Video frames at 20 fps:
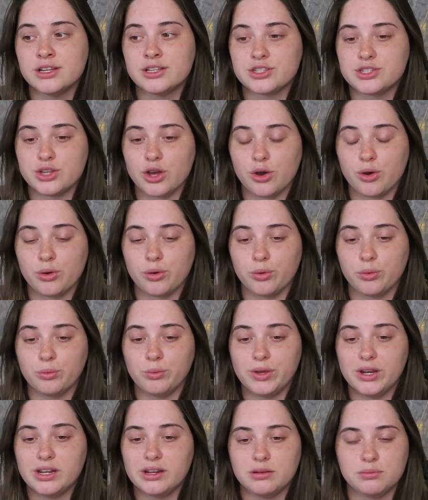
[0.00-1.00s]
So
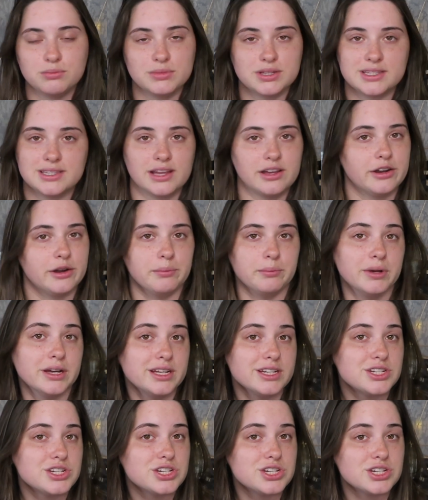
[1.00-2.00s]
we didn't miss out on
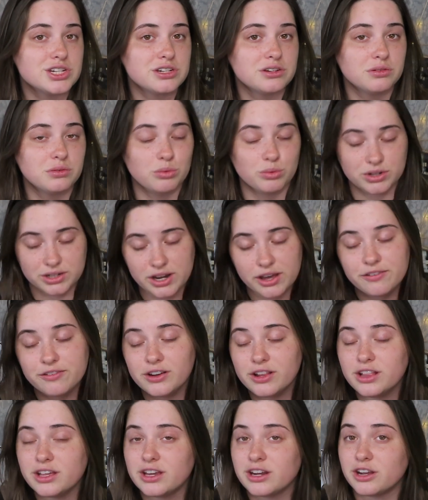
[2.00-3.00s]
much. We're
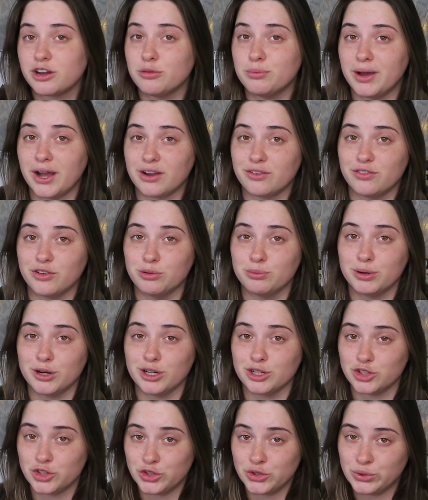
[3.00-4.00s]
definitely gonna go back for a
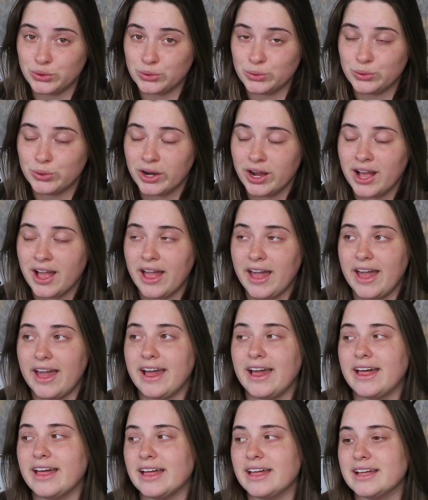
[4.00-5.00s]
part 2,
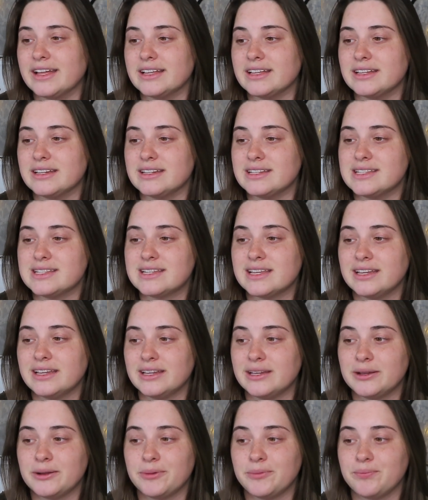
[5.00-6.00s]
and
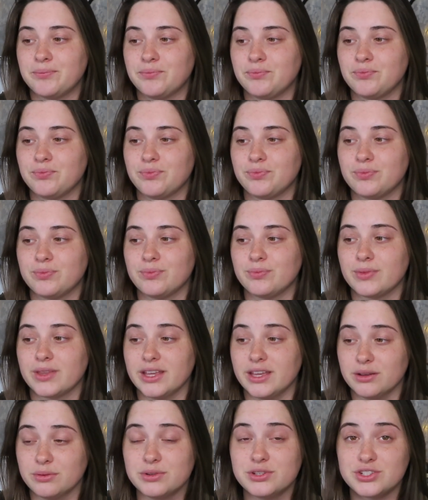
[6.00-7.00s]

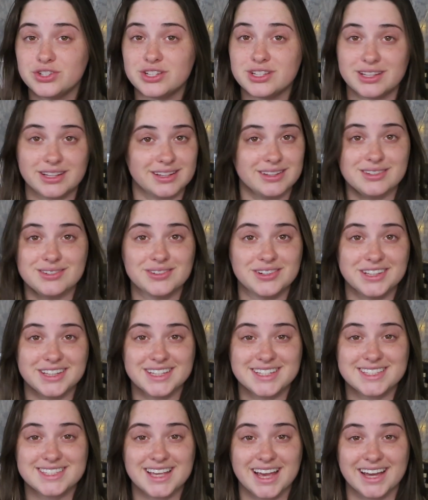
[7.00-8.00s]
it was
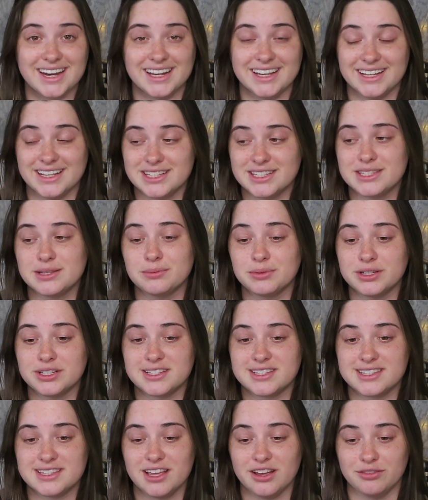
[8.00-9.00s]
really exciting. It's some
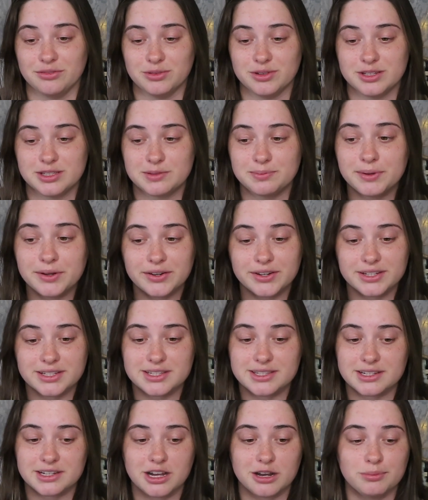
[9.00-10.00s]
good stuff. We
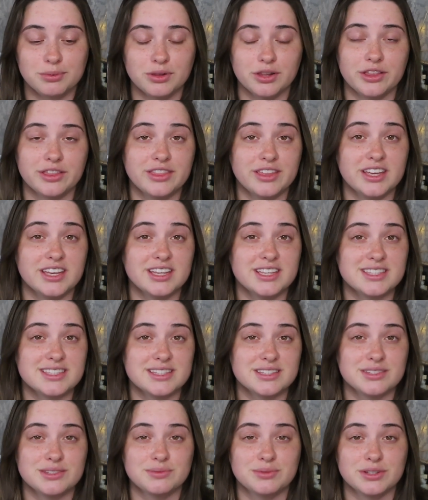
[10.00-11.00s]
experienced a couple of things.
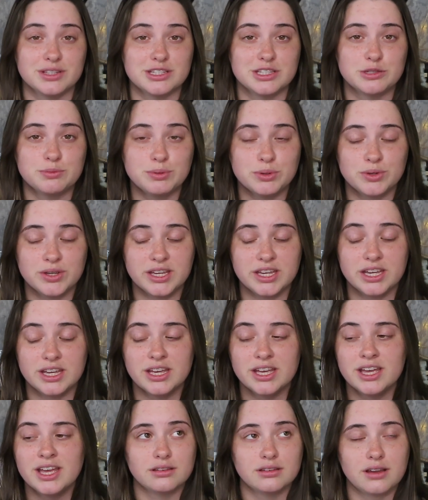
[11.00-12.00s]
It was really
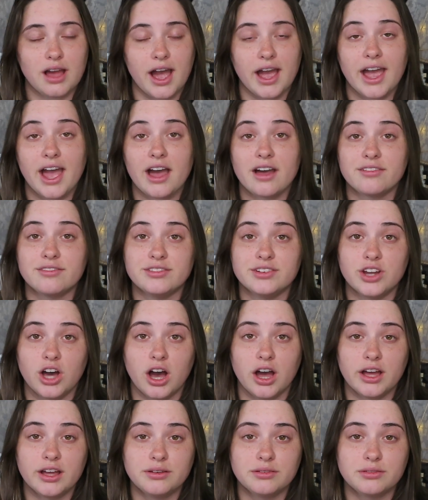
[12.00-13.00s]
spooky. I have
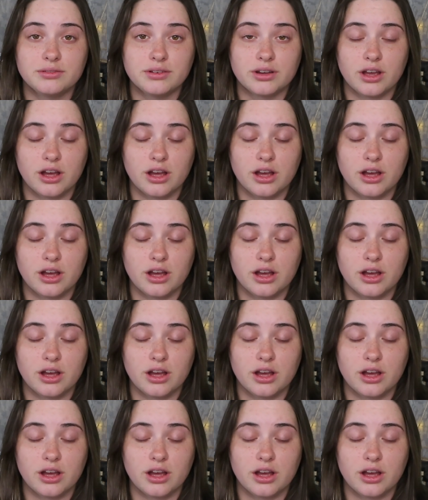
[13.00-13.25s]
not